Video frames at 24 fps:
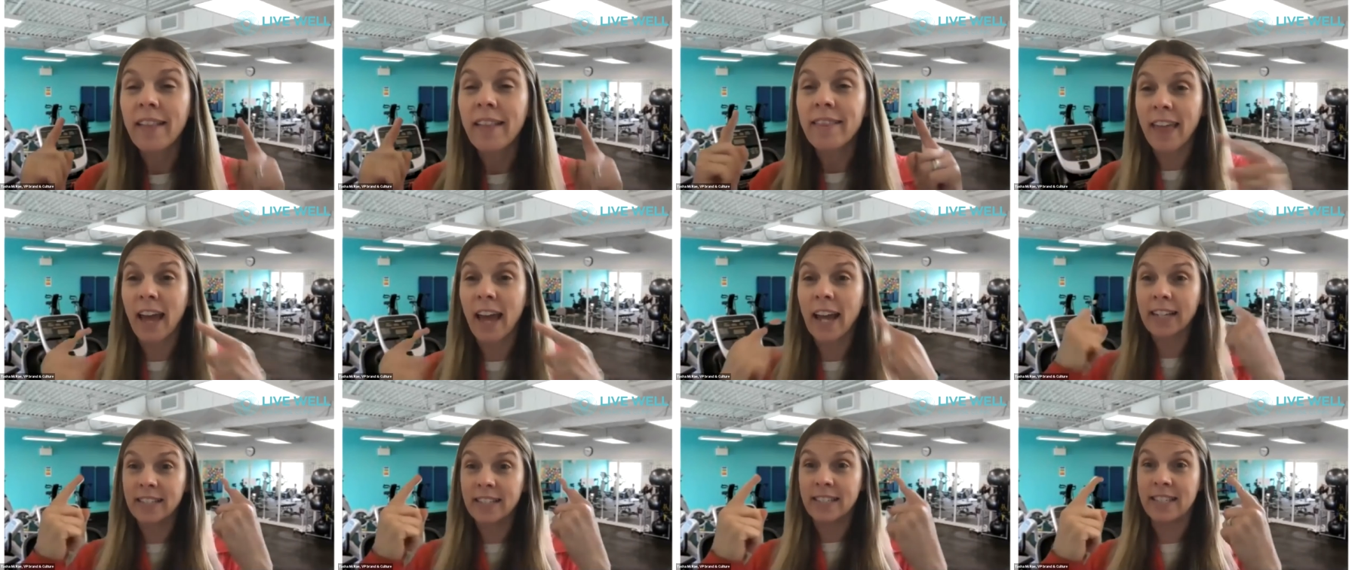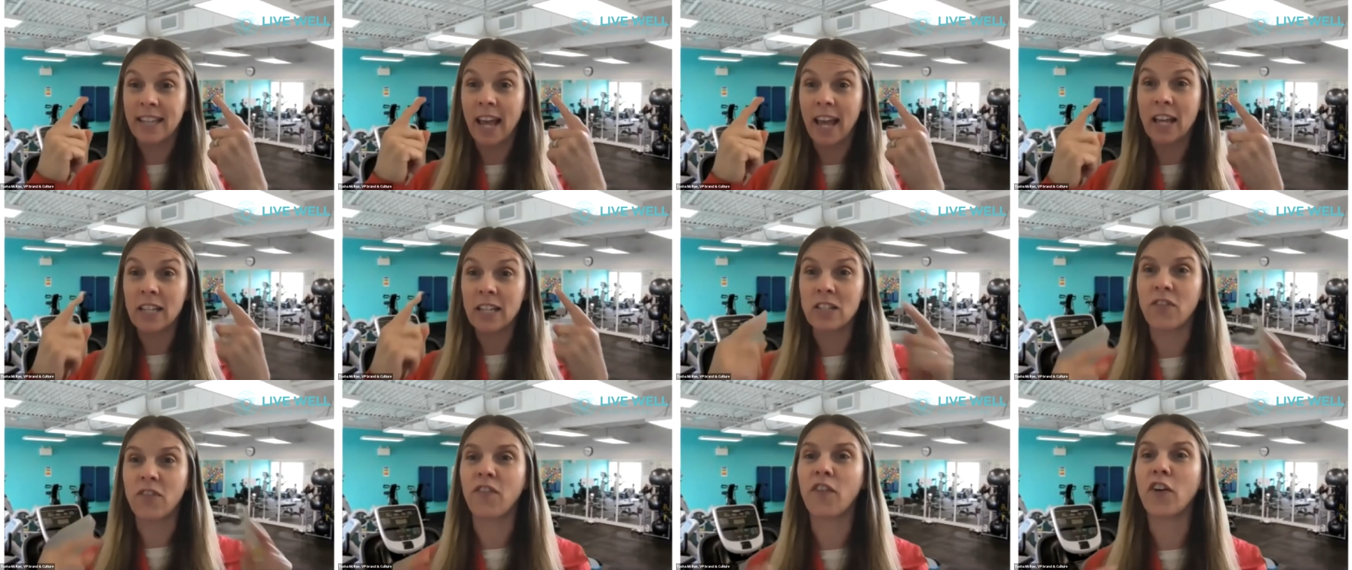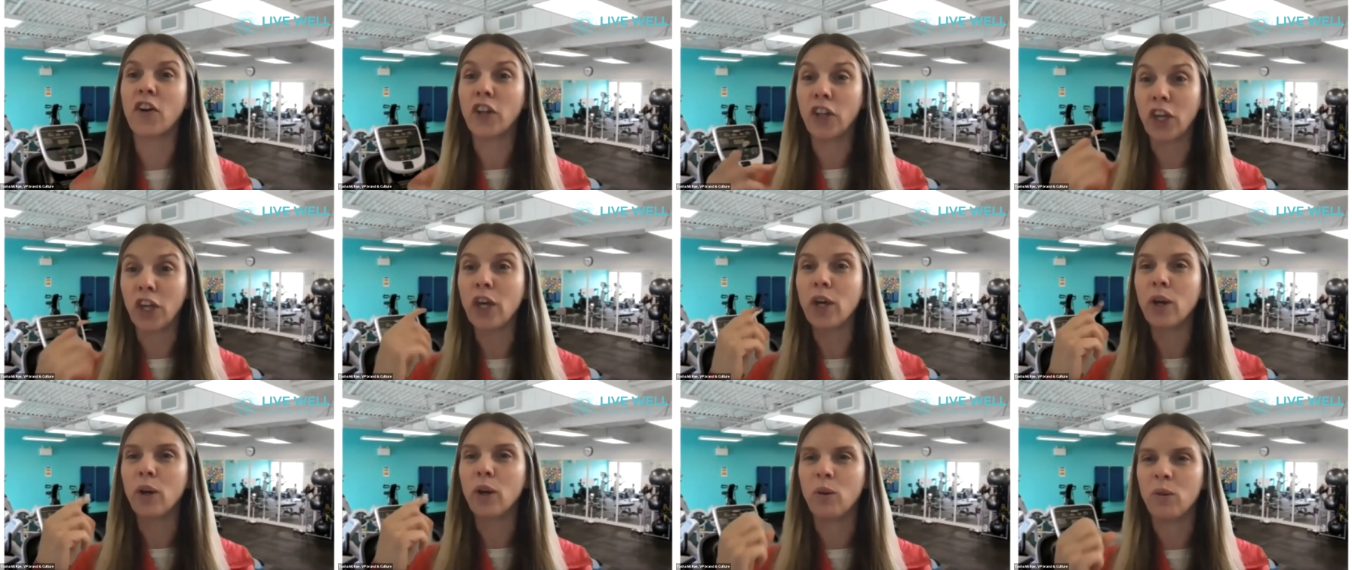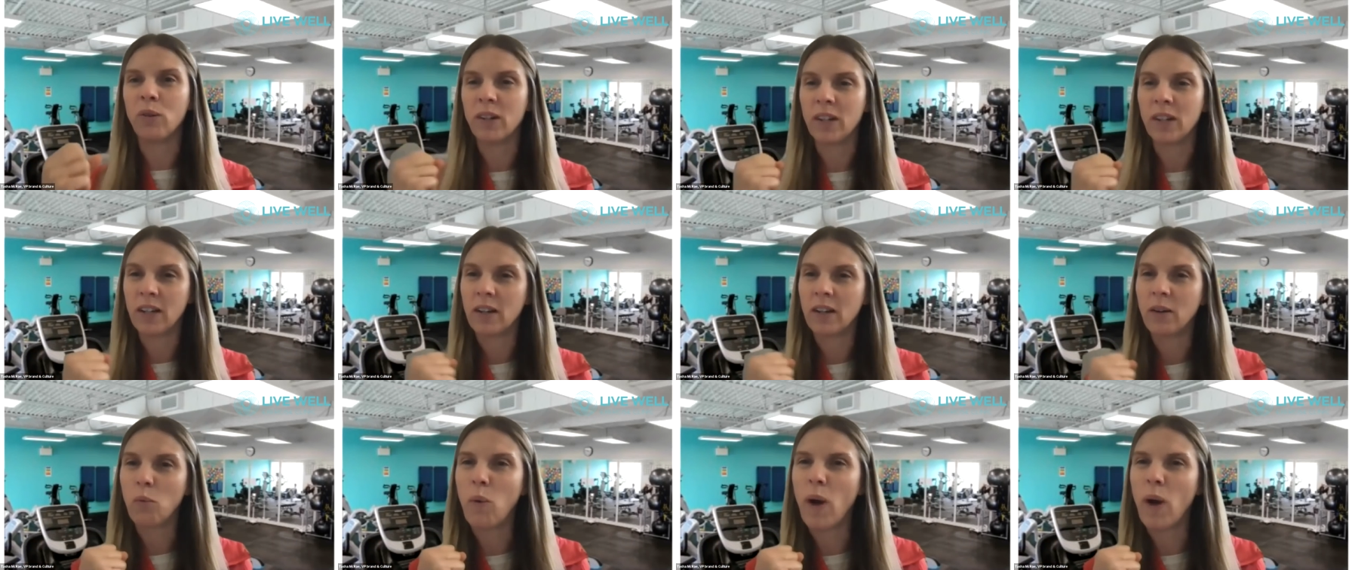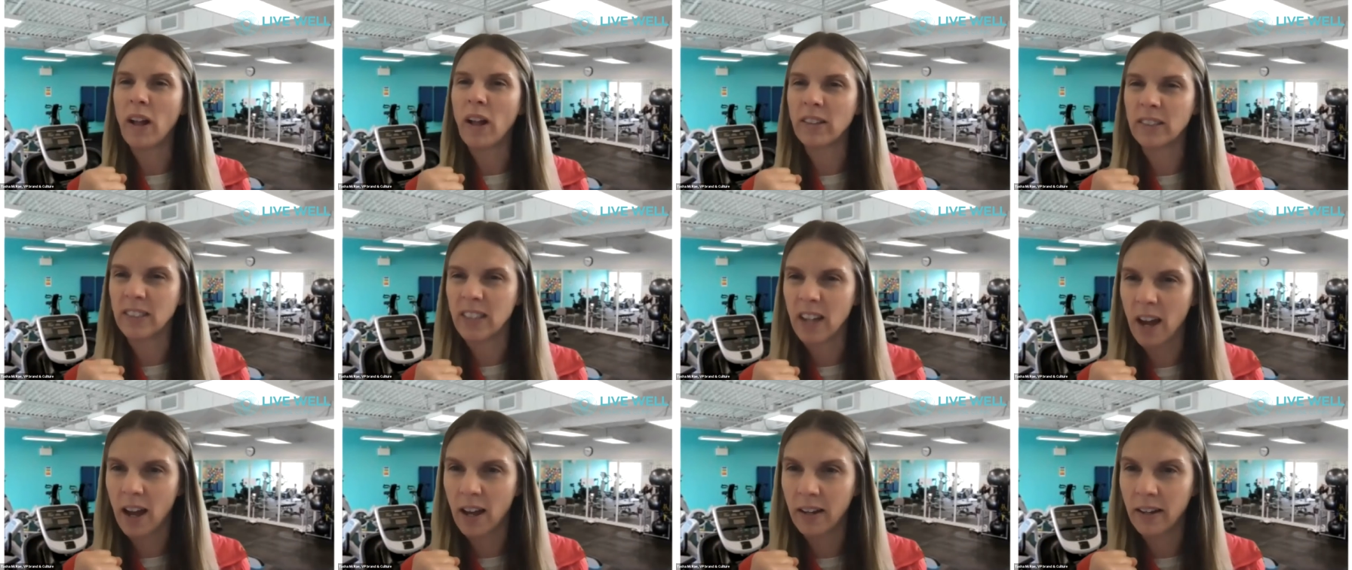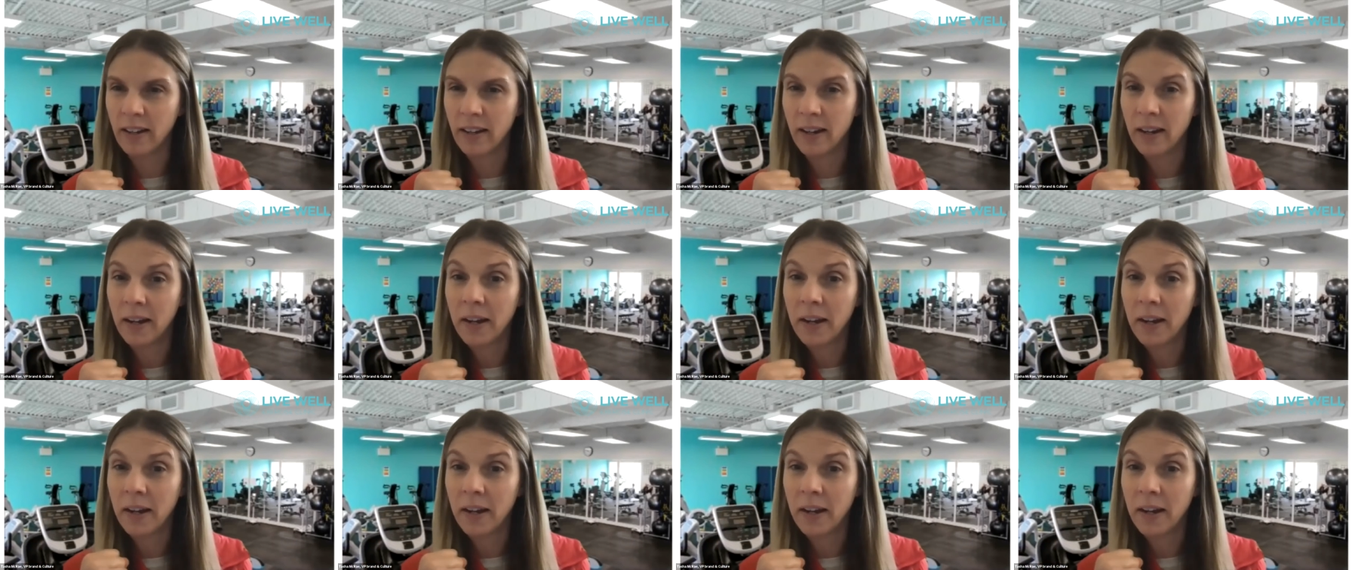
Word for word: that says for you, well done,